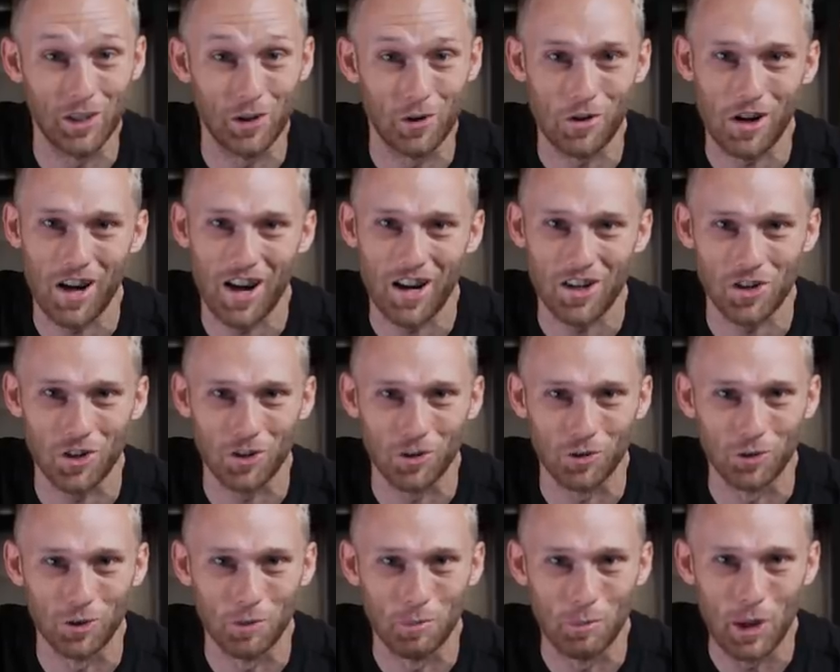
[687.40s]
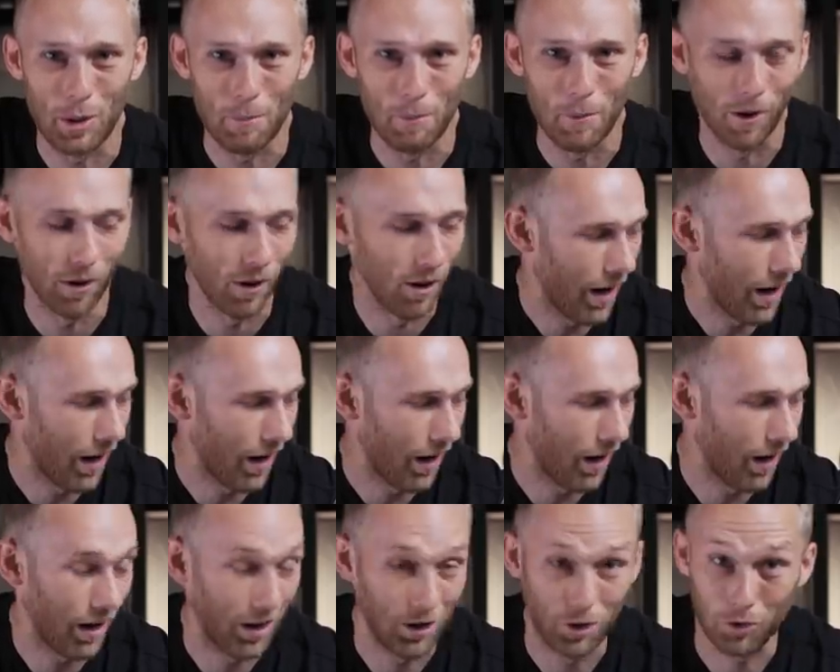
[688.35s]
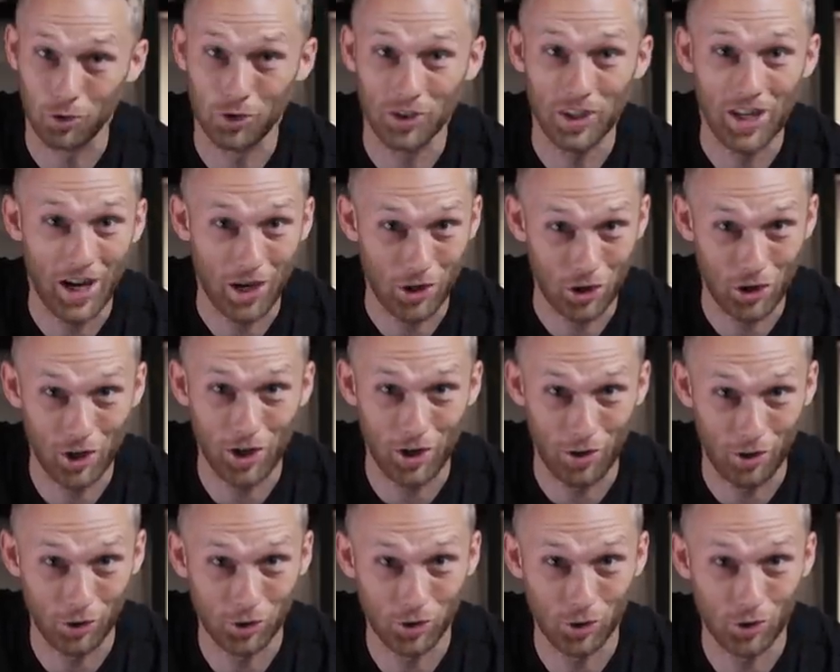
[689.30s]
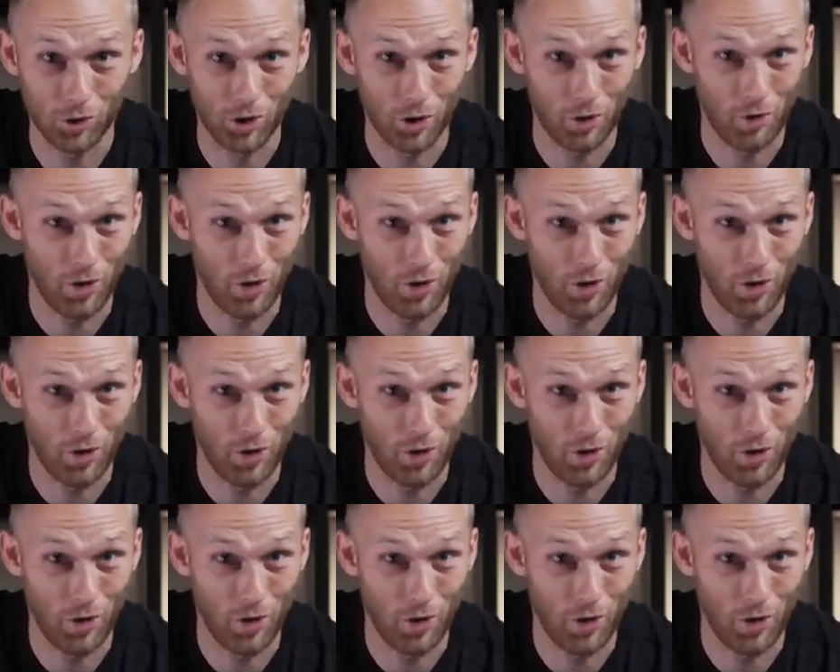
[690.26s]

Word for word: the reaction of the people and to see actually also the